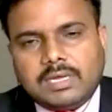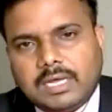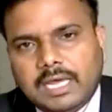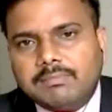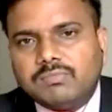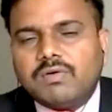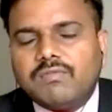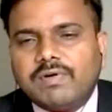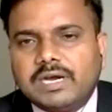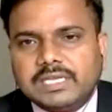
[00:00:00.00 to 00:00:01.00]
I'm
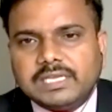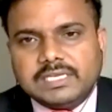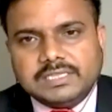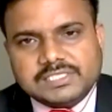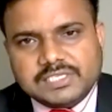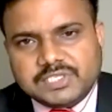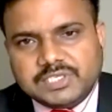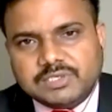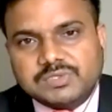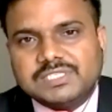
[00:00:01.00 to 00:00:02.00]
working in this
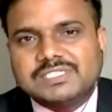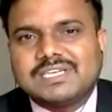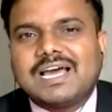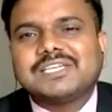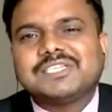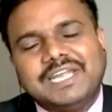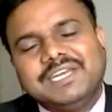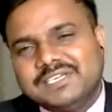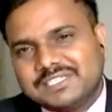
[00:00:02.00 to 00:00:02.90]
institute since last 10 years.